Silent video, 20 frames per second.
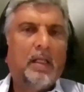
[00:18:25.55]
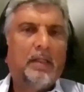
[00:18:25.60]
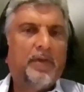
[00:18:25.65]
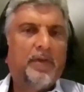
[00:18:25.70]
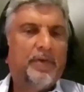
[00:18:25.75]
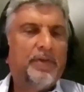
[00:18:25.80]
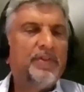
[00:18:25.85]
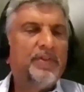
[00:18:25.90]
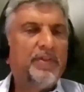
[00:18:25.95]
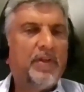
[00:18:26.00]

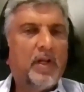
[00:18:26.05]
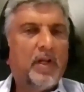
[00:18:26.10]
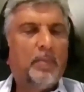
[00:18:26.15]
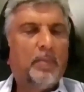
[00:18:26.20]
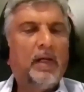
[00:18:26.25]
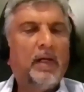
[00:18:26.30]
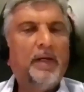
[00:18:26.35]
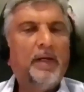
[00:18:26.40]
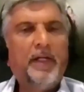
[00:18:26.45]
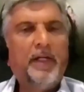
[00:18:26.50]
There is an
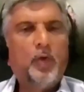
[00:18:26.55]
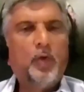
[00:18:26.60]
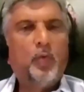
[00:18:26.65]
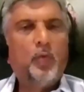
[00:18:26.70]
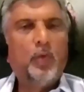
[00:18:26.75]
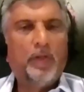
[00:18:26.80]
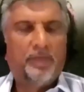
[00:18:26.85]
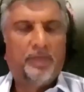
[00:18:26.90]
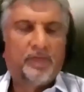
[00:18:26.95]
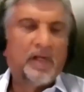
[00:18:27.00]
ability
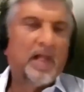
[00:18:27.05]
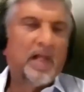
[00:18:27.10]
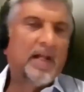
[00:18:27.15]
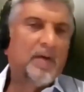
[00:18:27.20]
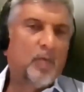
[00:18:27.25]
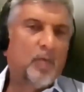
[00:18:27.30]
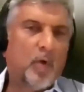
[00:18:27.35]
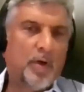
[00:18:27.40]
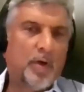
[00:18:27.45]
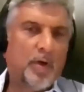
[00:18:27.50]
to, if
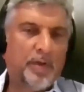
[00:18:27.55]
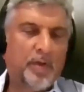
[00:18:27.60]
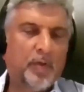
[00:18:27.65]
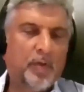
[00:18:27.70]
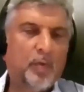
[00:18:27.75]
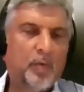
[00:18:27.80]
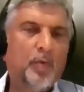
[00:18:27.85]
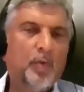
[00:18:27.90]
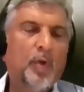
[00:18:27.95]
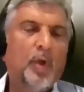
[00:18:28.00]
client
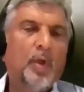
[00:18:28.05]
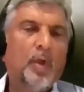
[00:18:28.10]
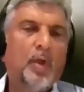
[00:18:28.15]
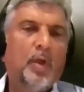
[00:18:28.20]
wanted to,